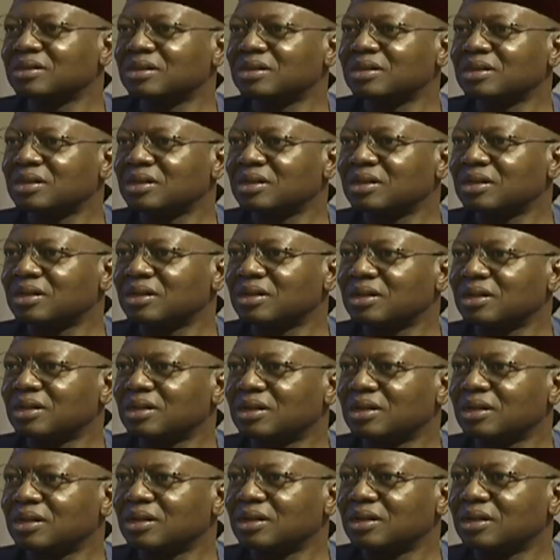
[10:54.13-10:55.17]

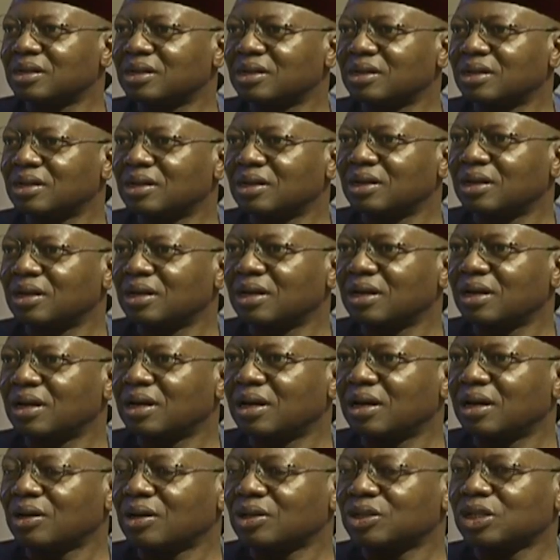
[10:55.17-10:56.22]

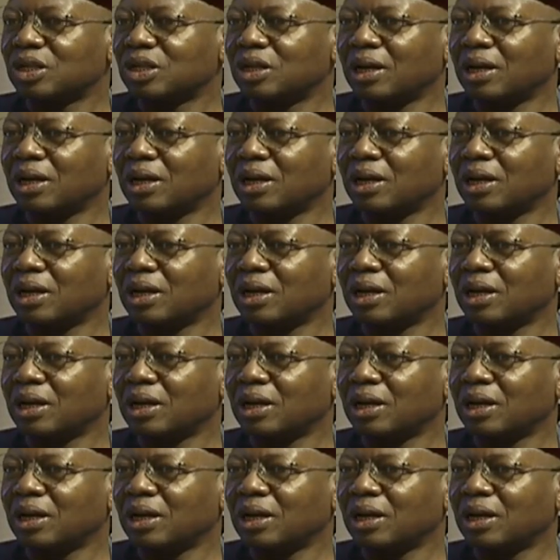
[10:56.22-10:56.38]
[no speech]